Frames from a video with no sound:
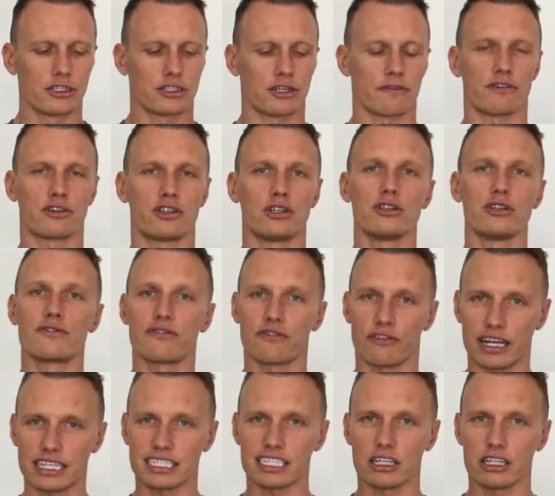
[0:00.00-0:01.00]
So if the shoes
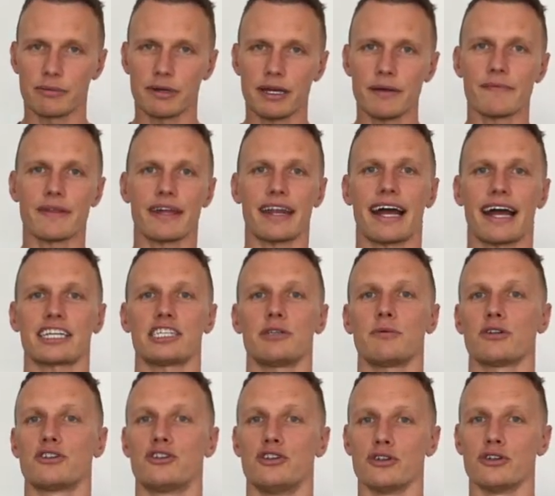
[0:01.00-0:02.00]
flex a little bit, it
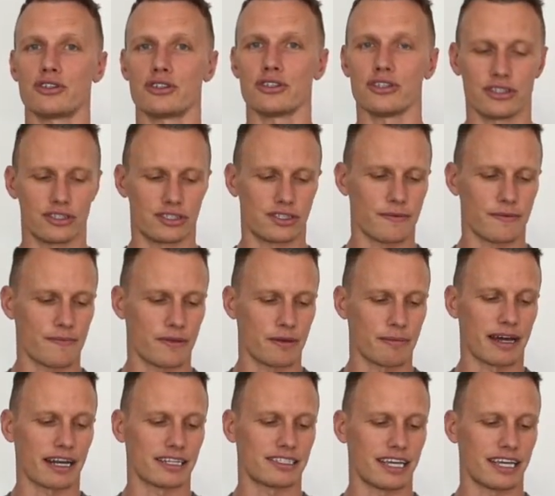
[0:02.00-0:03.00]
actually reduces the
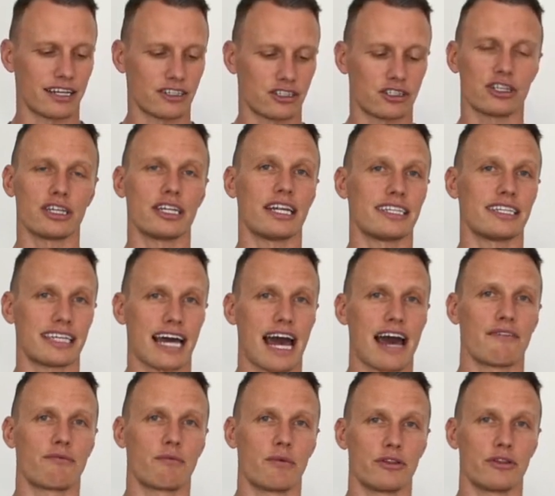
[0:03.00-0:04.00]
amount of tension that you need to
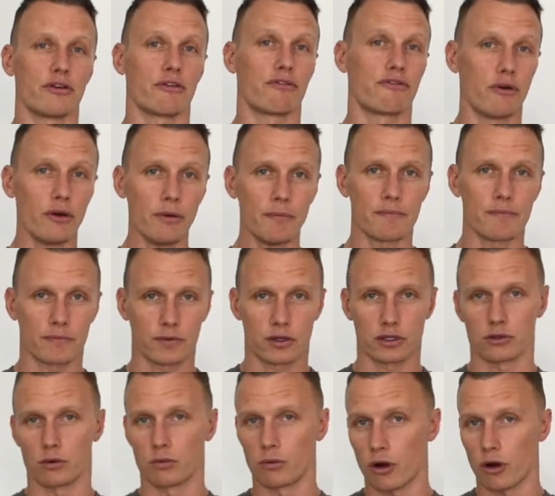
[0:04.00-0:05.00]
have with your foot,
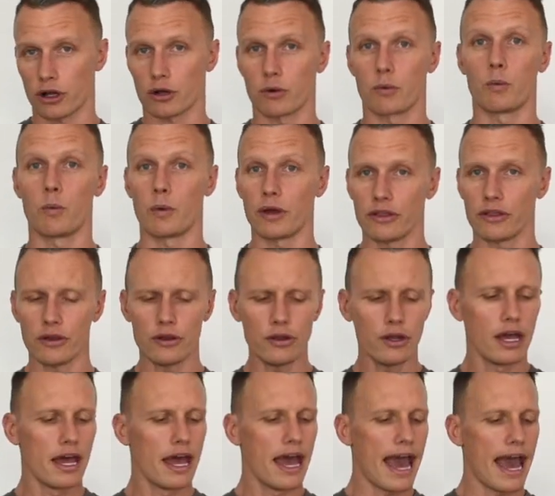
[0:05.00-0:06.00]
because it'll work with
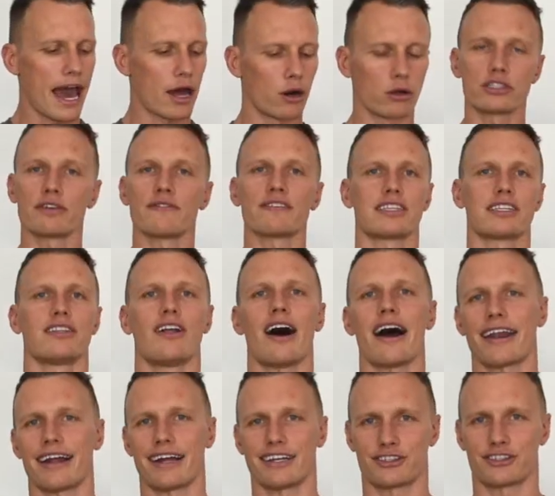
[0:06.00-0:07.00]
you. And also if it's
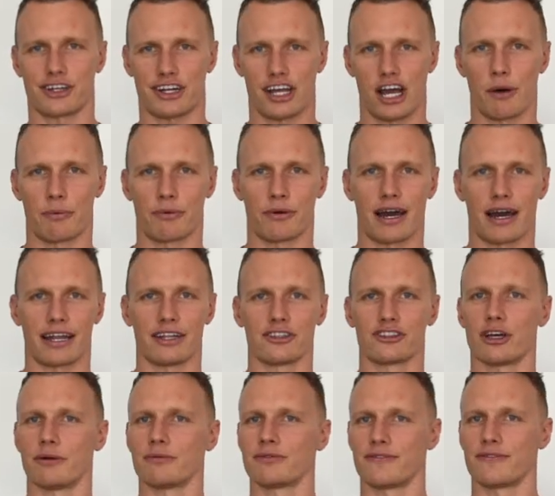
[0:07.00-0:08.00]
lighter, it's gonna help you out
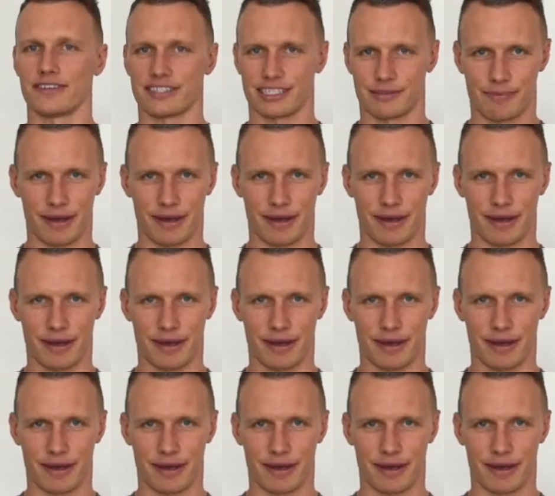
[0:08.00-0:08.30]
in terms of your